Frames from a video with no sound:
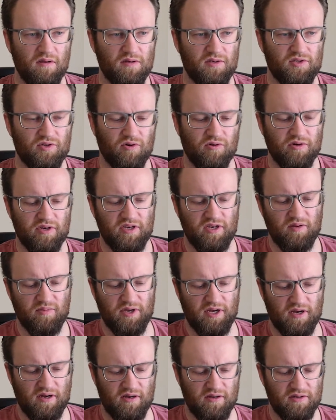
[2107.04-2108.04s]
talking
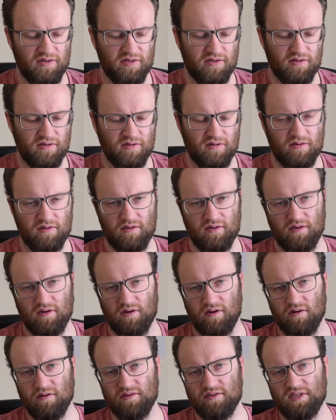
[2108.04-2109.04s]
about, you
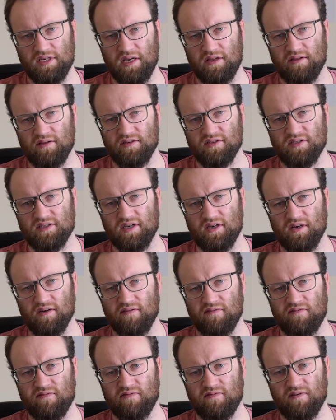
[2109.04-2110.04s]
know, death and
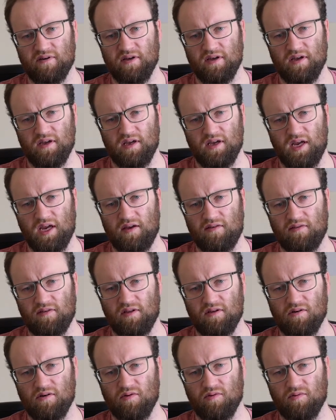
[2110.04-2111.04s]
stuff, even
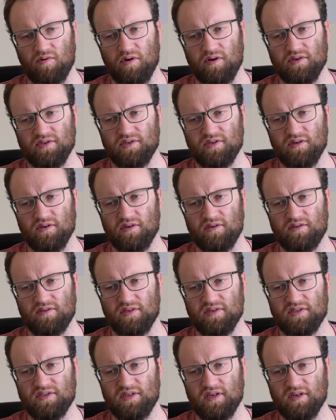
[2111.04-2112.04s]
though it was a
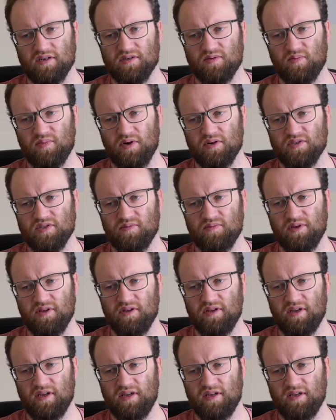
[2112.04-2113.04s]
distinct
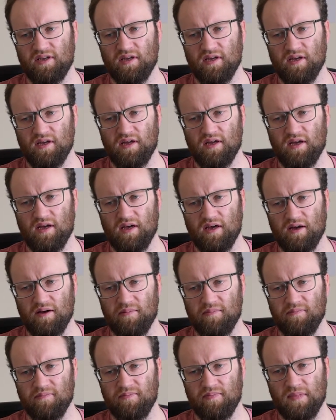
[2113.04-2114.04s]
possibility,
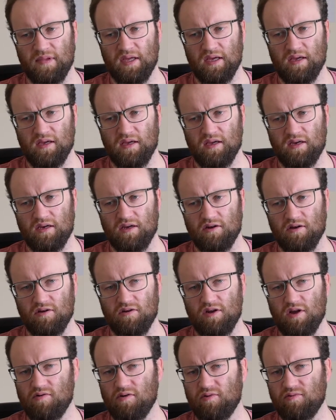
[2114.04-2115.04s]
you know,
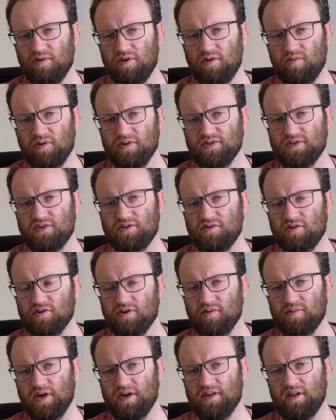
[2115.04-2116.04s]
no one really wants to talk
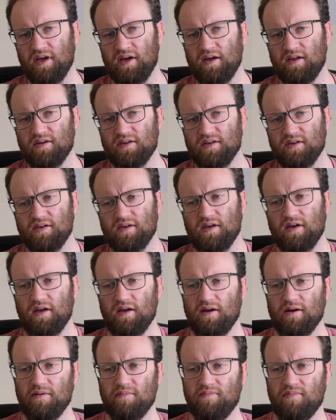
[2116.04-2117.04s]
about that.
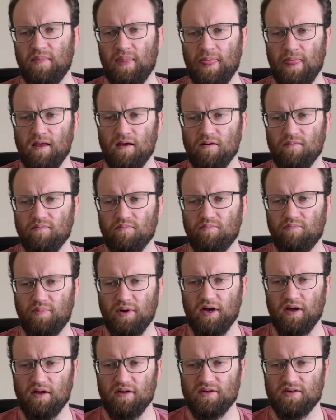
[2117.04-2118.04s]

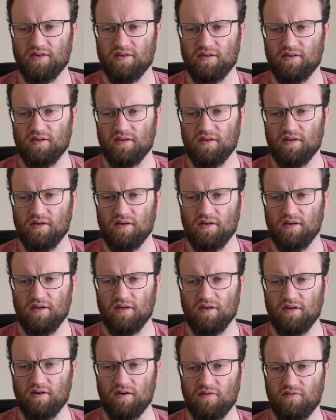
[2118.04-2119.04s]
But,
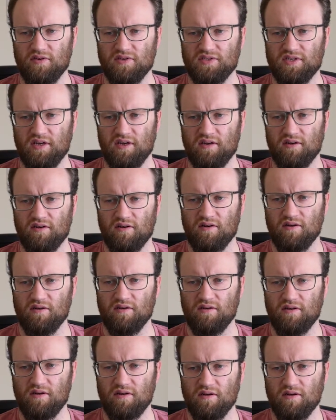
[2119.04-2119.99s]
you know, if you say it in a